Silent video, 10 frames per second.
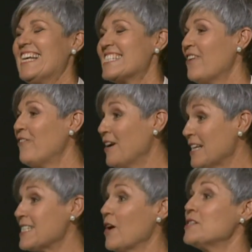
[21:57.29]
So
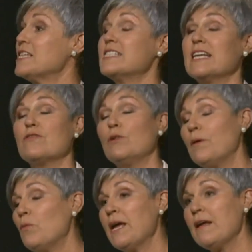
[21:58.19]
Fergus knows he's zestful,
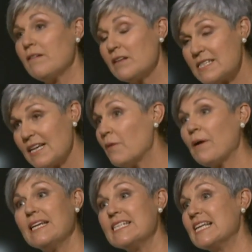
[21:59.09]
but we
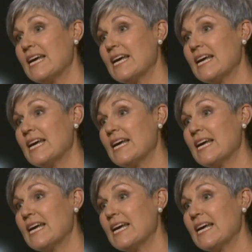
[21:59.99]
celebrate his